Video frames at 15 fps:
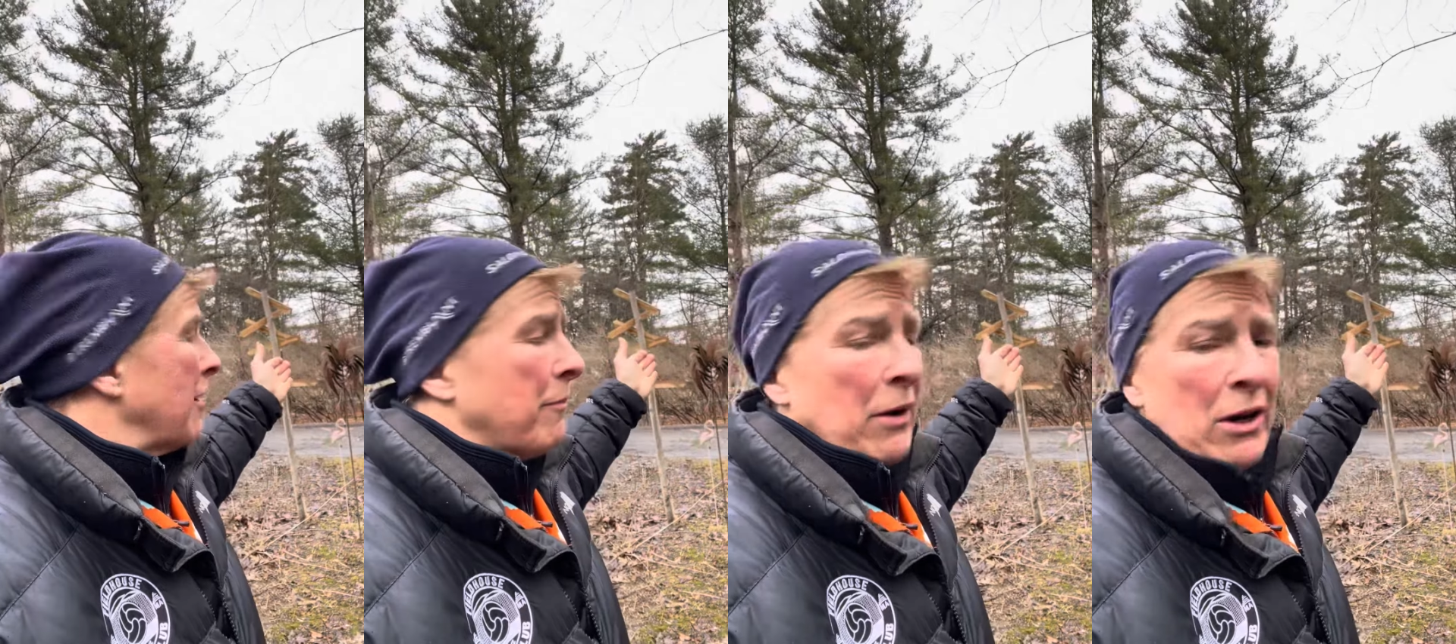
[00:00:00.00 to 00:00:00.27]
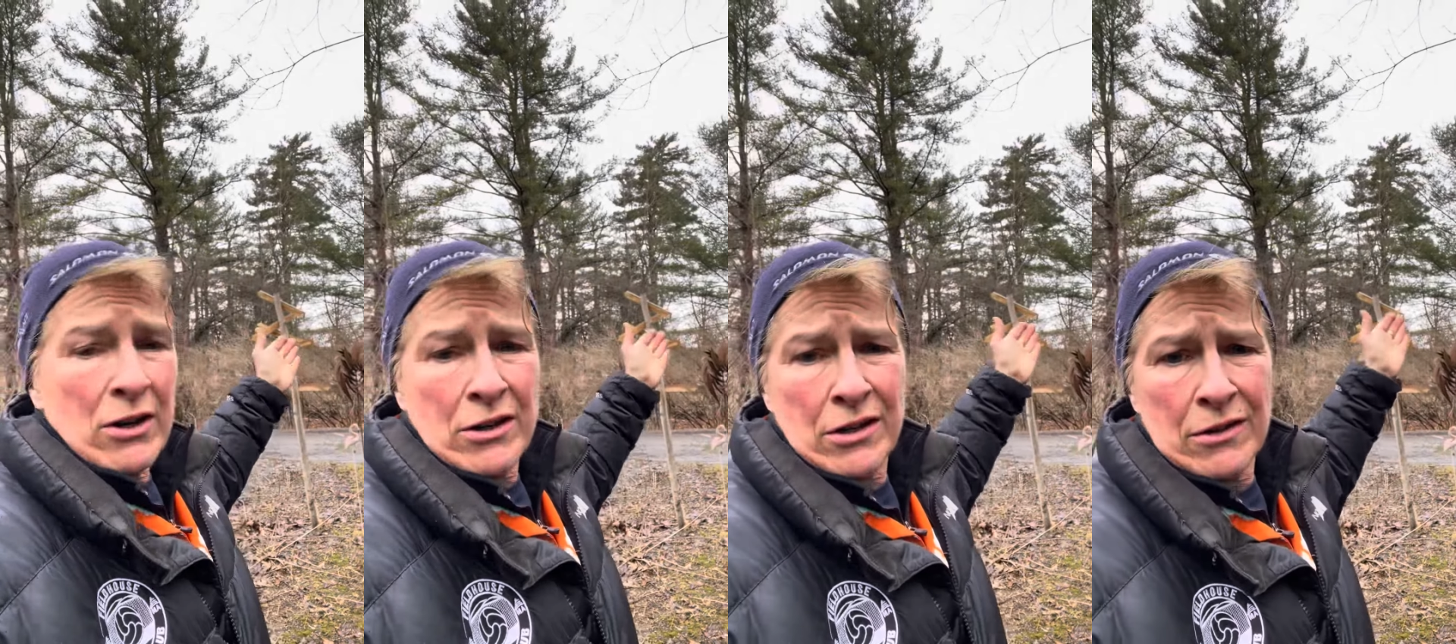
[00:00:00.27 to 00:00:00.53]
The
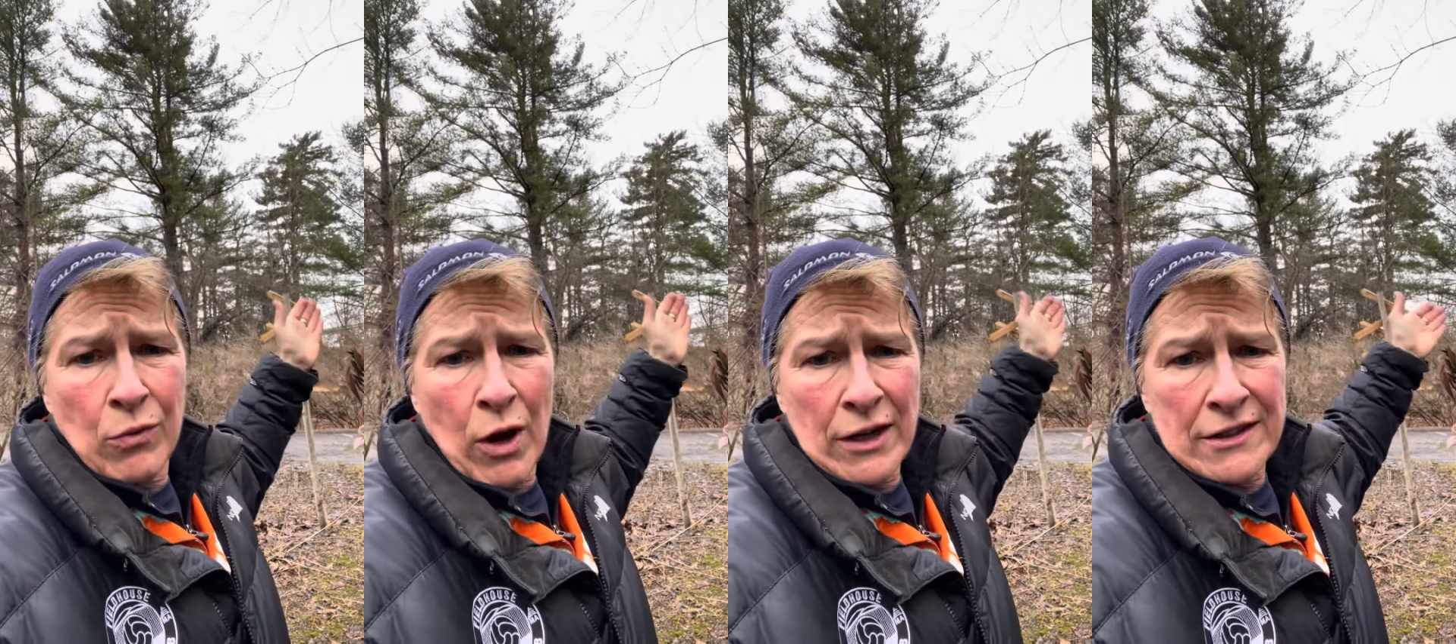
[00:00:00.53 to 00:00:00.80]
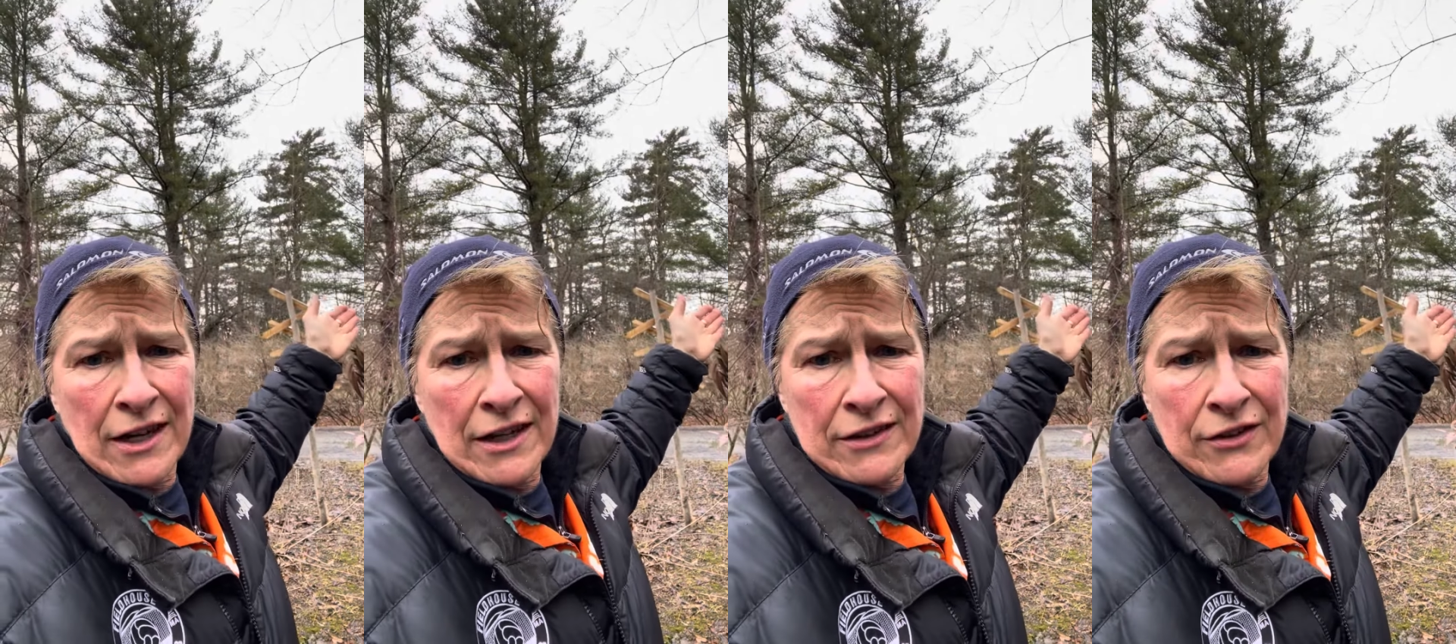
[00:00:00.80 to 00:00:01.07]
bear could
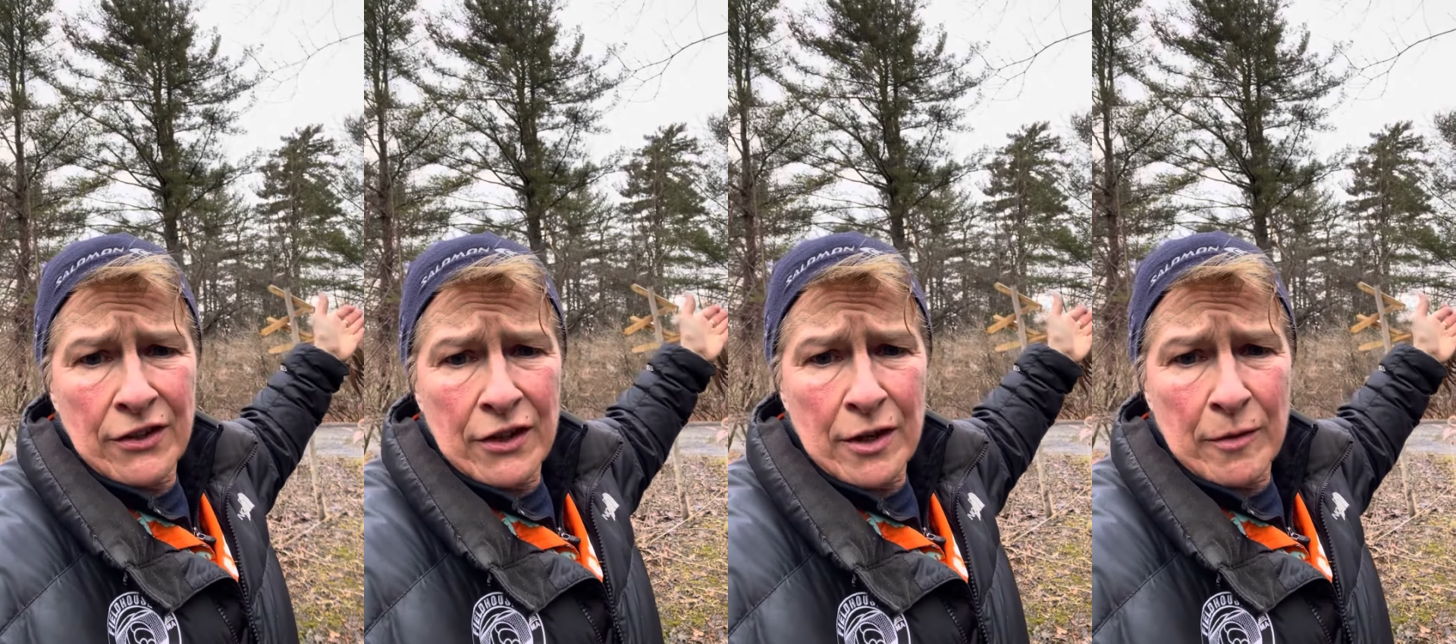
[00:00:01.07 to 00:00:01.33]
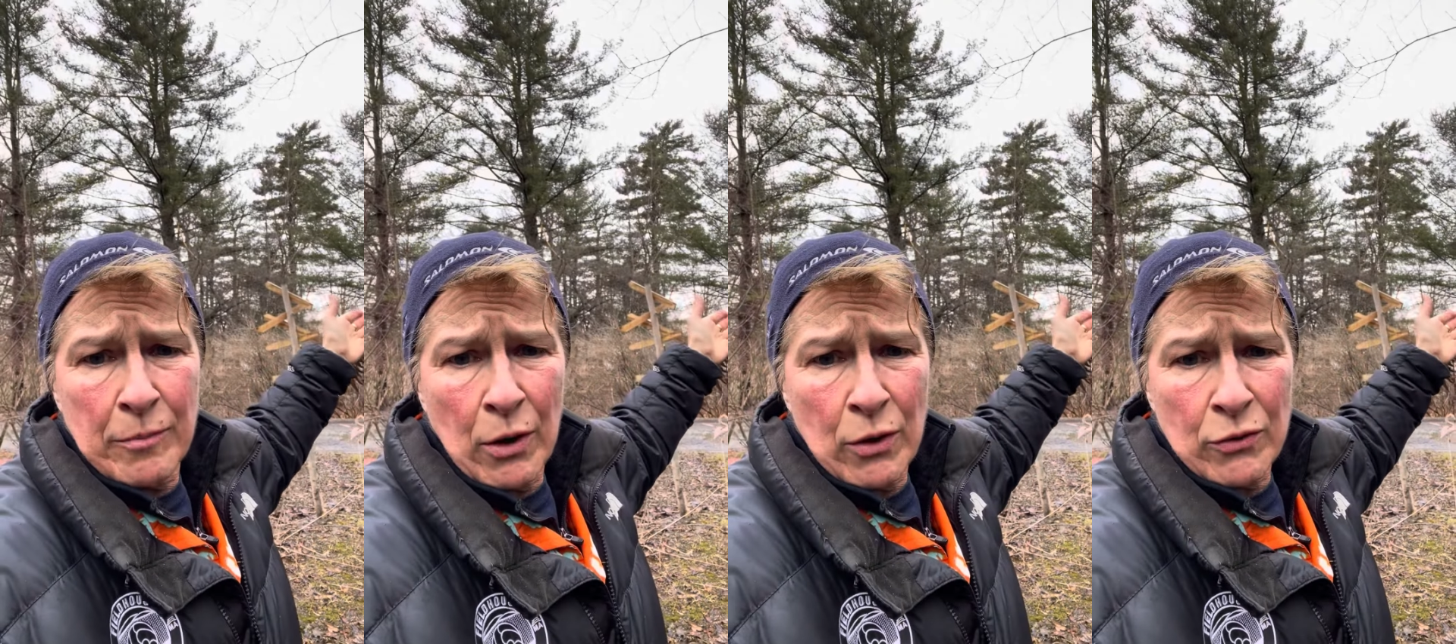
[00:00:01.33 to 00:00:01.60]
walk down to
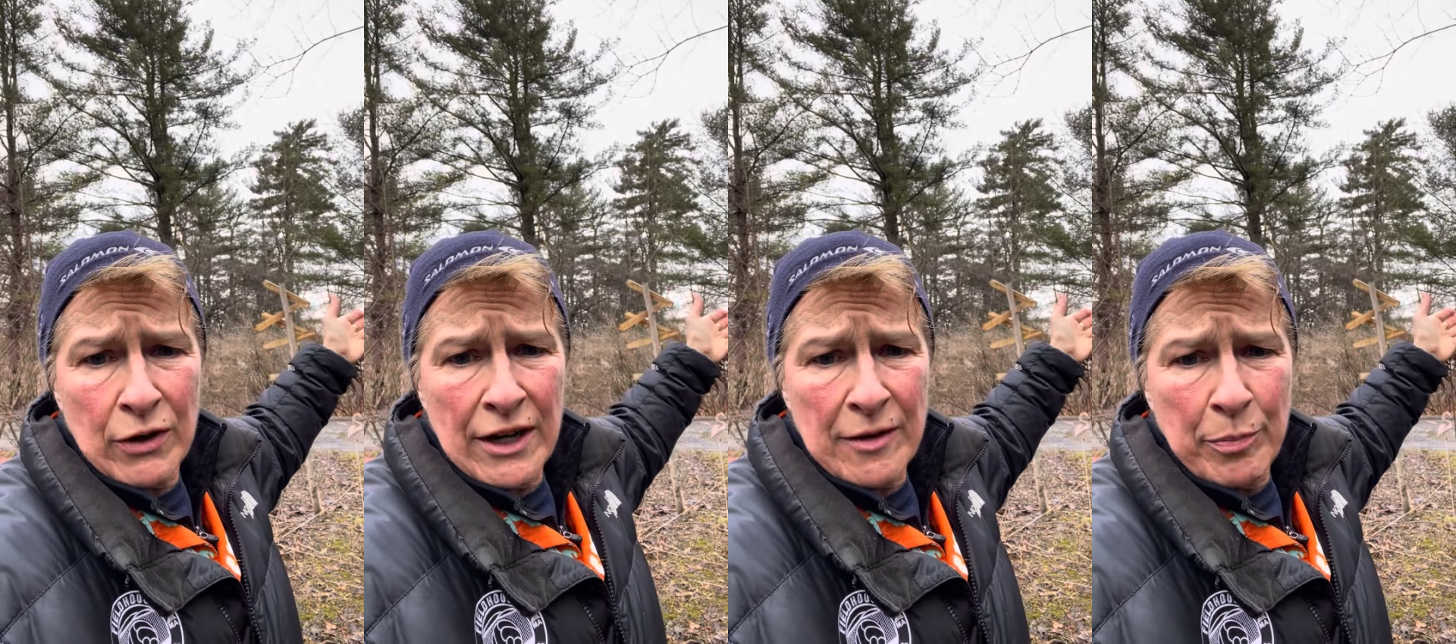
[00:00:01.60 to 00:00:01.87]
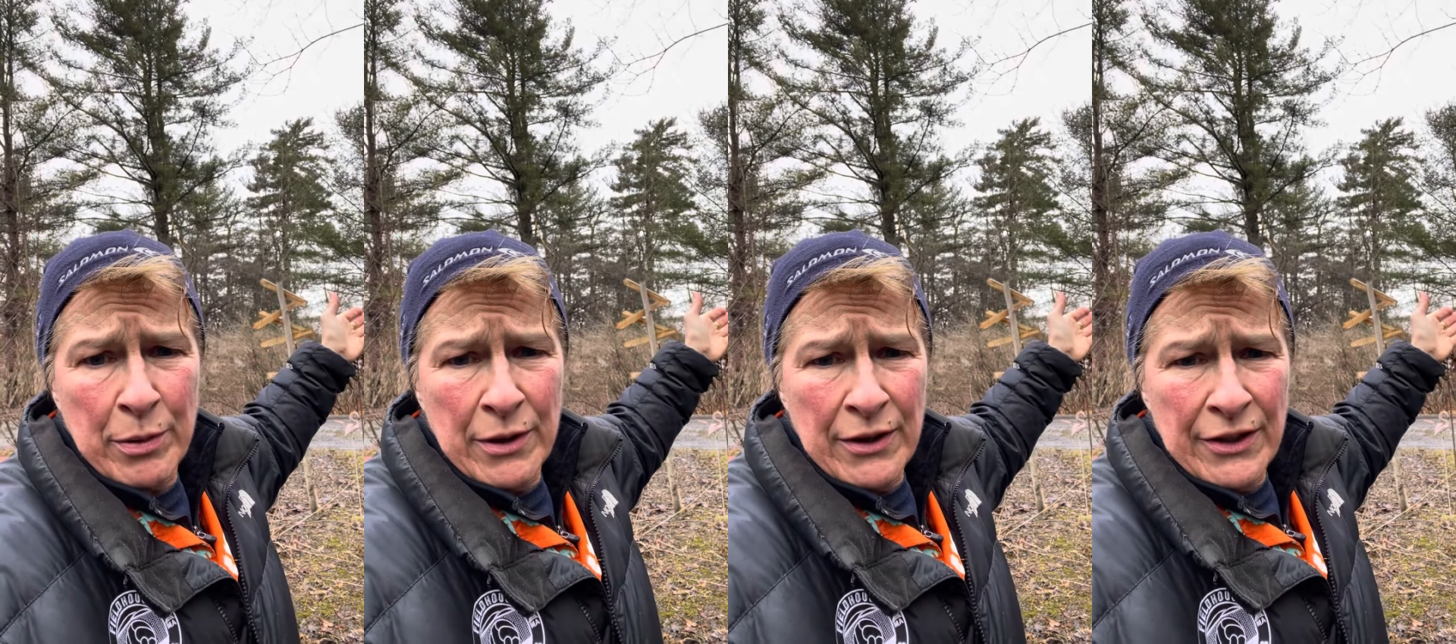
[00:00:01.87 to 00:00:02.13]
the boat ramp